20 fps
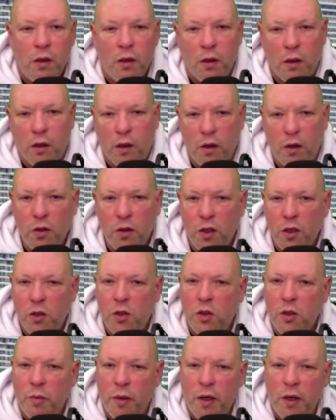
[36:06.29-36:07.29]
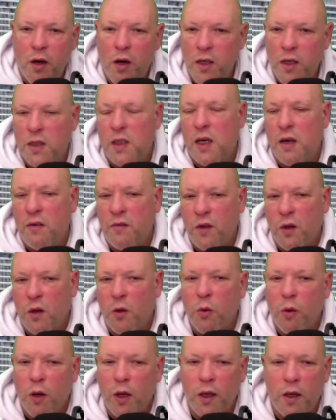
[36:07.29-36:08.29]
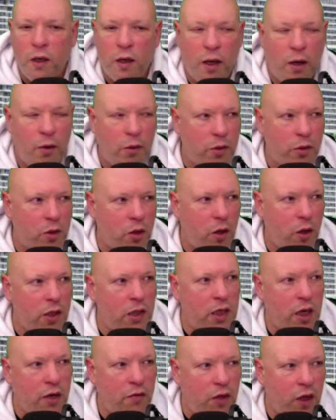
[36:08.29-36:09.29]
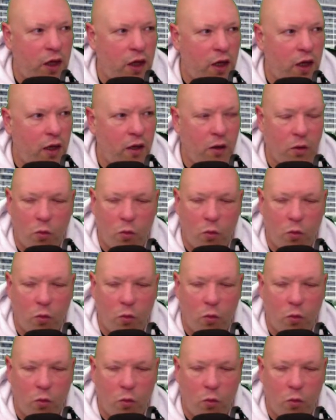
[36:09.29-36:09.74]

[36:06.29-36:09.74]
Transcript: You know, it used to be God Save the Queen, now it's God Save the King.